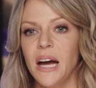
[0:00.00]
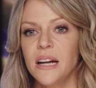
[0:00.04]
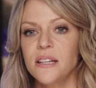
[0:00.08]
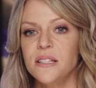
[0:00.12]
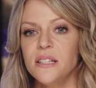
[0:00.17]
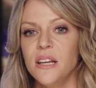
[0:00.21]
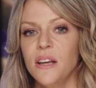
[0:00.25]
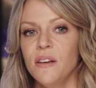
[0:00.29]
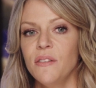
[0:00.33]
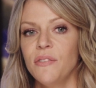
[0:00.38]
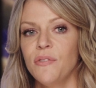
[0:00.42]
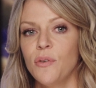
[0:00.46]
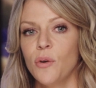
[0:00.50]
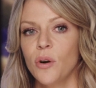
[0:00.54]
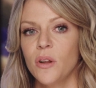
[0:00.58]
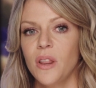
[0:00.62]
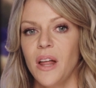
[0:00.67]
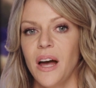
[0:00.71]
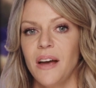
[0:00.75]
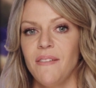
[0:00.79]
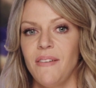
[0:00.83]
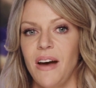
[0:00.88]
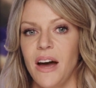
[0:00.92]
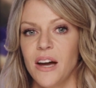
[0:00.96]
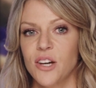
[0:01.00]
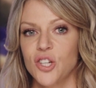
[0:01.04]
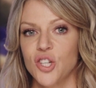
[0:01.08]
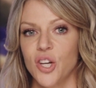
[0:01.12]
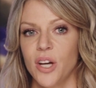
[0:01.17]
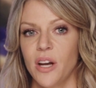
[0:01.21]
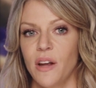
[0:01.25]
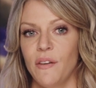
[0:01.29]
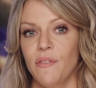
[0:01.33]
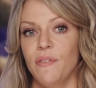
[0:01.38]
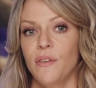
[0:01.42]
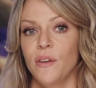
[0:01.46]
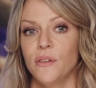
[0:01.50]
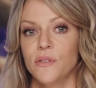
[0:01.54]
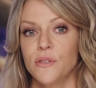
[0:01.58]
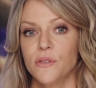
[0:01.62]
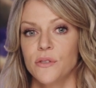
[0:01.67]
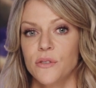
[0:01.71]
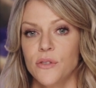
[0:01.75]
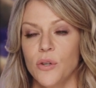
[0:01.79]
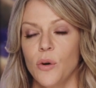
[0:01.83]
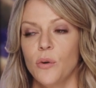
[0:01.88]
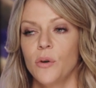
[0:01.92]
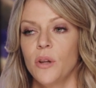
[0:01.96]
acting for live action, I feel
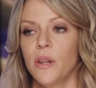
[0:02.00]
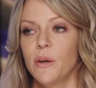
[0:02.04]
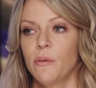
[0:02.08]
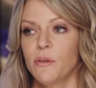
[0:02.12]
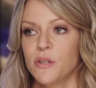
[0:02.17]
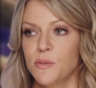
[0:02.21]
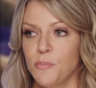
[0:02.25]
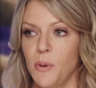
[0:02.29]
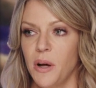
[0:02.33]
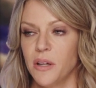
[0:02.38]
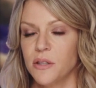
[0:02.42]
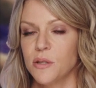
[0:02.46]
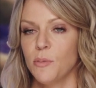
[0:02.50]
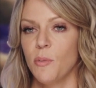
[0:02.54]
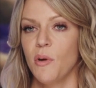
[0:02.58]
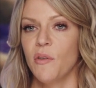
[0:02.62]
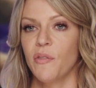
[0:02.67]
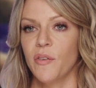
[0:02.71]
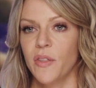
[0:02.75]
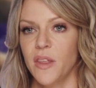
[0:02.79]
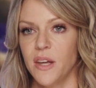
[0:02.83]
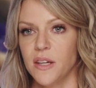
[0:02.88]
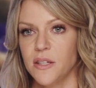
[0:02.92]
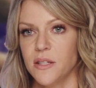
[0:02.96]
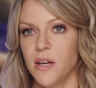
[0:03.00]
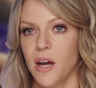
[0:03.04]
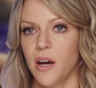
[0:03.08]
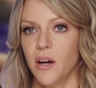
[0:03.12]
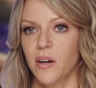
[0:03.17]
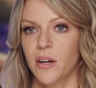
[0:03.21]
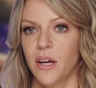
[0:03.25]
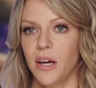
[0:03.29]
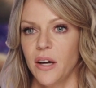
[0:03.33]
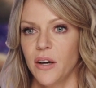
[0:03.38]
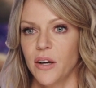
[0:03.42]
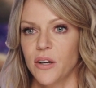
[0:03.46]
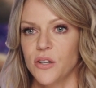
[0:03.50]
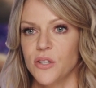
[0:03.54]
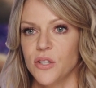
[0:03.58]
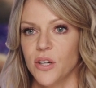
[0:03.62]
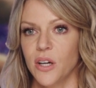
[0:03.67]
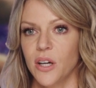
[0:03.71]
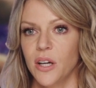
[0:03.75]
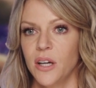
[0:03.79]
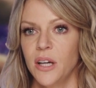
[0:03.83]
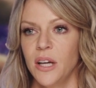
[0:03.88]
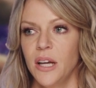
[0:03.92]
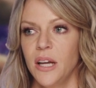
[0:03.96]
totally responsible for the entire
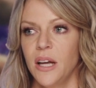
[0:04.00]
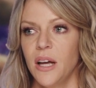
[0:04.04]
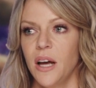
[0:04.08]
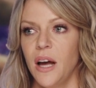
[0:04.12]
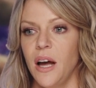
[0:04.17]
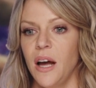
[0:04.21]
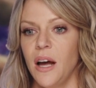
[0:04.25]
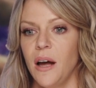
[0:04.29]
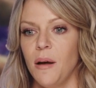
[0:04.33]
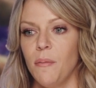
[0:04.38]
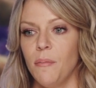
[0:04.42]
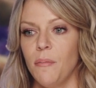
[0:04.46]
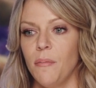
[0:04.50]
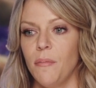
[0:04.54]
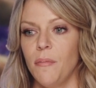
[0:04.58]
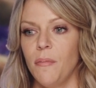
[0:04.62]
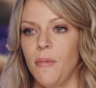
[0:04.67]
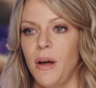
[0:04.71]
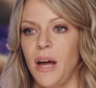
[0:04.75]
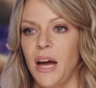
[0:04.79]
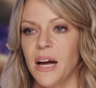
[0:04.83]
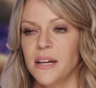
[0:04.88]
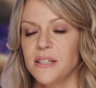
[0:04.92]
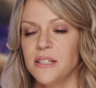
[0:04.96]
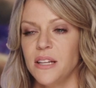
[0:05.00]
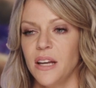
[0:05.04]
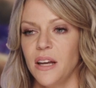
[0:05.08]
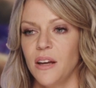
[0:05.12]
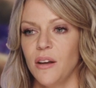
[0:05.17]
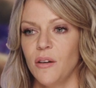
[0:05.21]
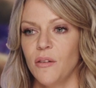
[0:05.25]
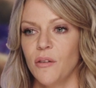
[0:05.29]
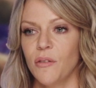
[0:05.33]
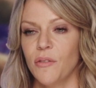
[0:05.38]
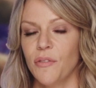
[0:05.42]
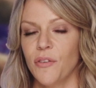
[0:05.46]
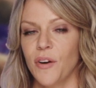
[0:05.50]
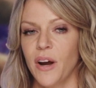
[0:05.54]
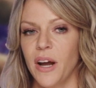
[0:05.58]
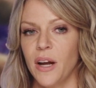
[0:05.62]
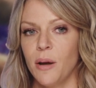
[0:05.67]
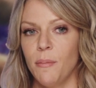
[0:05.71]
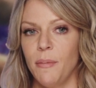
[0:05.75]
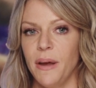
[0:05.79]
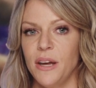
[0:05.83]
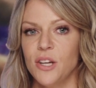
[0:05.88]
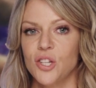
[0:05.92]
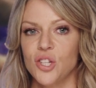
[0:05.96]
character. Um, acting for
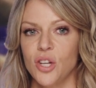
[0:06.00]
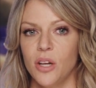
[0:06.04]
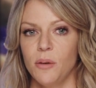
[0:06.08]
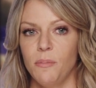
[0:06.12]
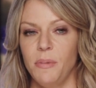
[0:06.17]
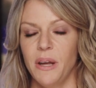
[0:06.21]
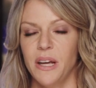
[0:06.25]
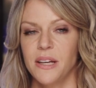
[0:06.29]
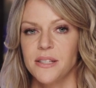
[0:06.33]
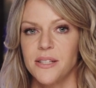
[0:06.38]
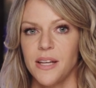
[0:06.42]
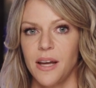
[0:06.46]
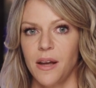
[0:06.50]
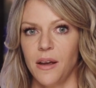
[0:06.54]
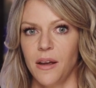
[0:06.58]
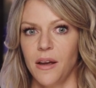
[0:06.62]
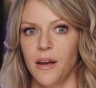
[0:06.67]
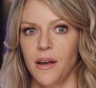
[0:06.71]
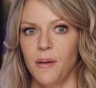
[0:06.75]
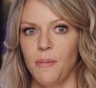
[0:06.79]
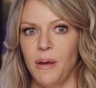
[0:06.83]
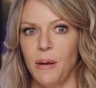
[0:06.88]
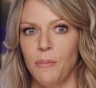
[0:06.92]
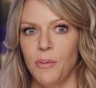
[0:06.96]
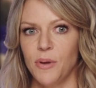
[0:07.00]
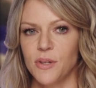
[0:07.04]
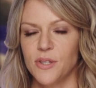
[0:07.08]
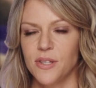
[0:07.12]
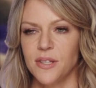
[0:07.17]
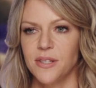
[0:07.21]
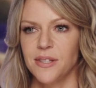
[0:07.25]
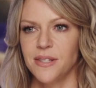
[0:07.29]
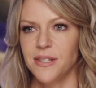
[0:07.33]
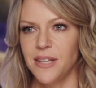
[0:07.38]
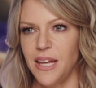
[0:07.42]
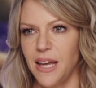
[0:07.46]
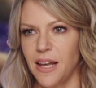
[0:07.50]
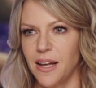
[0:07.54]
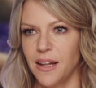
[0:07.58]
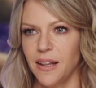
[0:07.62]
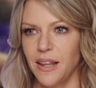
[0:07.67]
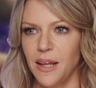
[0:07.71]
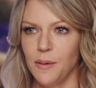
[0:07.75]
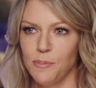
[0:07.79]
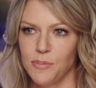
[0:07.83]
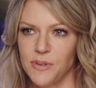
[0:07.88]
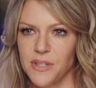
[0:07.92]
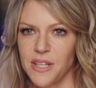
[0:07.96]
animation, because I am able to see
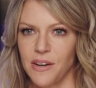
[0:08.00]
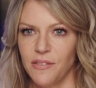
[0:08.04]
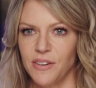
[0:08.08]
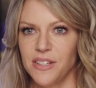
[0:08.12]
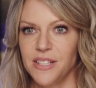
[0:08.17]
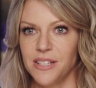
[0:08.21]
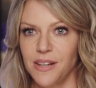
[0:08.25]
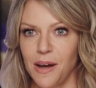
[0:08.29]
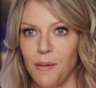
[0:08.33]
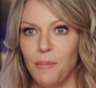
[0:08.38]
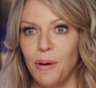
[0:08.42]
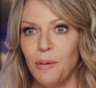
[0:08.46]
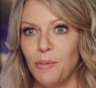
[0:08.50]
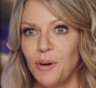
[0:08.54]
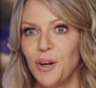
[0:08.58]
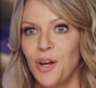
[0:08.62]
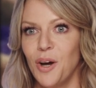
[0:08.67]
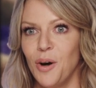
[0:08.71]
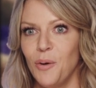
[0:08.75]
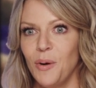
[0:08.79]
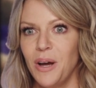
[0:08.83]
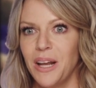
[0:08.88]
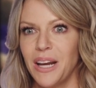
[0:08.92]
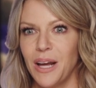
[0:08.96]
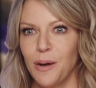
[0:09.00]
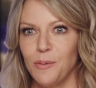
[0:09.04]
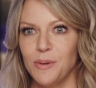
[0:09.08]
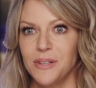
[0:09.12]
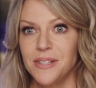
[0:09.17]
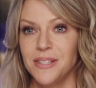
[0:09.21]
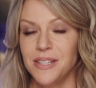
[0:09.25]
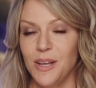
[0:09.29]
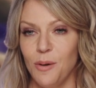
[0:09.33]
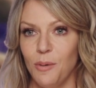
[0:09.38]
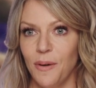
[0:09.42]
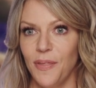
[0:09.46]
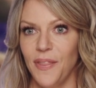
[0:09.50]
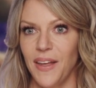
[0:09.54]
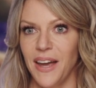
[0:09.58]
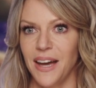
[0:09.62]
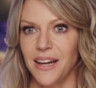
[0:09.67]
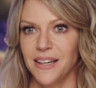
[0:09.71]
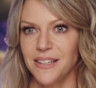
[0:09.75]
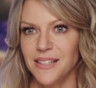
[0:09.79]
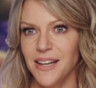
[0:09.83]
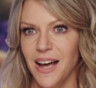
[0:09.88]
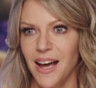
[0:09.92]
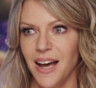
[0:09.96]
clips every time I would go in, I would see what they
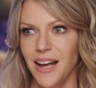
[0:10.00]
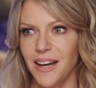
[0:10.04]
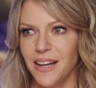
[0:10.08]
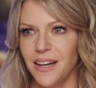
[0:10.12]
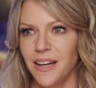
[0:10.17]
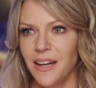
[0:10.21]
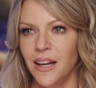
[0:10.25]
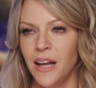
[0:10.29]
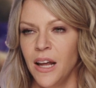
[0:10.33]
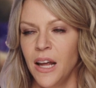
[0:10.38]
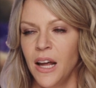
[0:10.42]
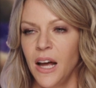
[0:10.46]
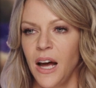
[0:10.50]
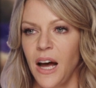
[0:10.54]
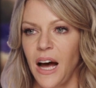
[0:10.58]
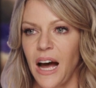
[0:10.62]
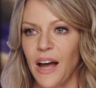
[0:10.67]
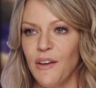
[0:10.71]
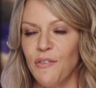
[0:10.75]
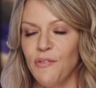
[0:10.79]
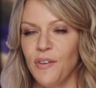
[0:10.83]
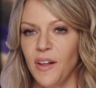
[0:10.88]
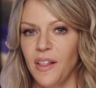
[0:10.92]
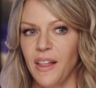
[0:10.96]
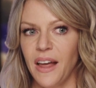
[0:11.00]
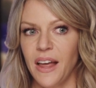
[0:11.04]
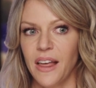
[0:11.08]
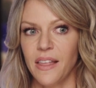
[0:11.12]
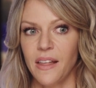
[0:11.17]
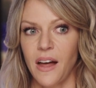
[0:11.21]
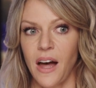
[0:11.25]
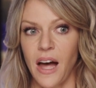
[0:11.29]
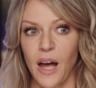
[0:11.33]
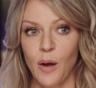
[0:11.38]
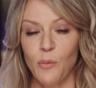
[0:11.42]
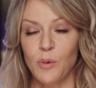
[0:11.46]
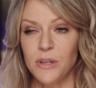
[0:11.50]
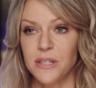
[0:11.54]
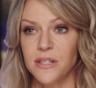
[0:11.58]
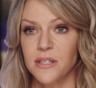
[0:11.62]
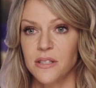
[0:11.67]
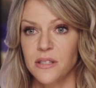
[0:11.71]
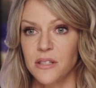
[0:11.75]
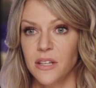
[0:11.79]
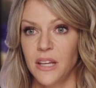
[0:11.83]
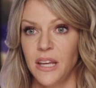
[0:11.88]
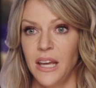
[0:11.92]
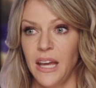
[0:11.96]
had done, and I felt like I
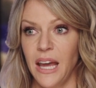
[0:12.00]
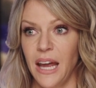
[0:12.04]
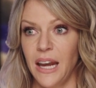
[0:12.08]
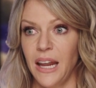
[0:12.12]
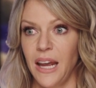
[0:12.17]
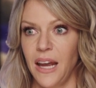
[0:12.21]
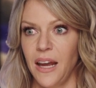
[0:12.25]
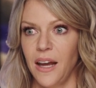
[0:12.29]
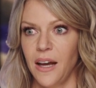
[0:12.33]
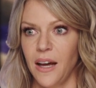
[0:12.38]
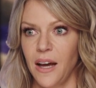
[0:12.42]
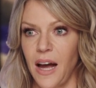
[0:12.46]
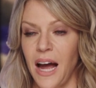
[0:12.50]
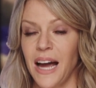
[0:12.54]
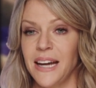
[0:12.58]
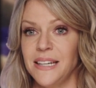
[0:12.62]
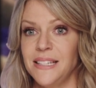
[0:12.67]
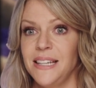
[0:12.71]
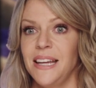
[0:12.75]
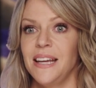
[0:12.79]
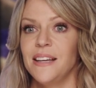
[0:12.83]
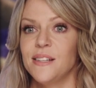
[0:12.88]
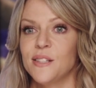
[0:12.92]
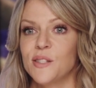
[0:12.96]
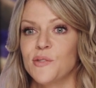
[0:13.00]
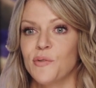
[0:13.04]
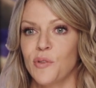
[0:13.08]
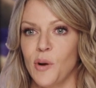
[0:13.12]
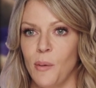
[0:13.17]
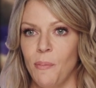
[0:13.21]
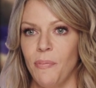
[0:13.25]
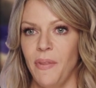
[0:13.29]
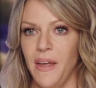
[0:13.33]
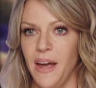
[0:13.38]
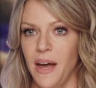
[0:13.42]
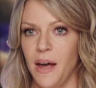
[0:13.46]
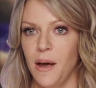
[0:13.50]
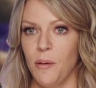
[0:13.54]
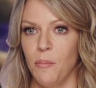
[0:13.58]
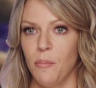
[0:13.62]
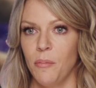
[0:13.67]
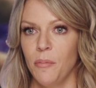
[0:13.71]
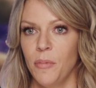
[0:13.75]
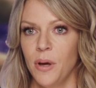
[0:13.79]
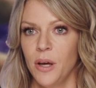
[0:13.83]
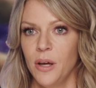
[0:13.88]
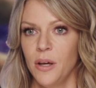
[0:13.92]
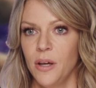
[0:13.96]
was getting ideas from
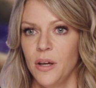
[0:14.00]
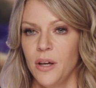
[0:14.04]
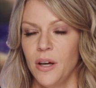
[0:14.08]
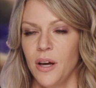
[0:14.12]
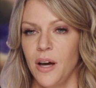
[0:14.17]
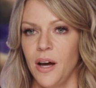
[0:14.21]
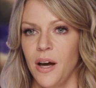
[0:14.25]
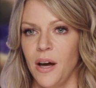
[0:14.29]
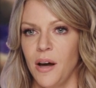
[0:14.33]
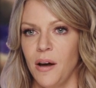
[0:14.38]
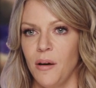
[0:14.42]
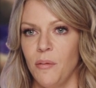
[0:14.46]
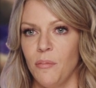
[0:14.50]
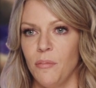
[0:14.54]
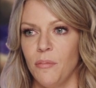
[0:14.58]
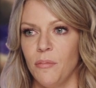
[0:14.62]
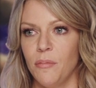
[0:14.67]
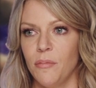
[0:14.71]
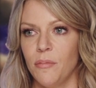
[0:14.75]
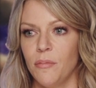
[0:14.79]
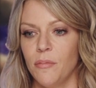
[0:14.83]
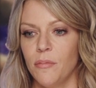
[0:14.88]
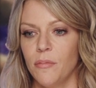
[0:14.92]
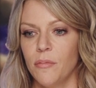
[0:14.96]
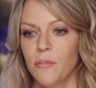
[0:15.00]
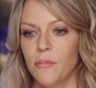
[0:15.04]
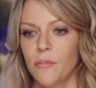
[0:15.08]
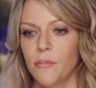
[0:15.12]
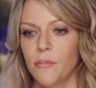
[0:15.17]
them um,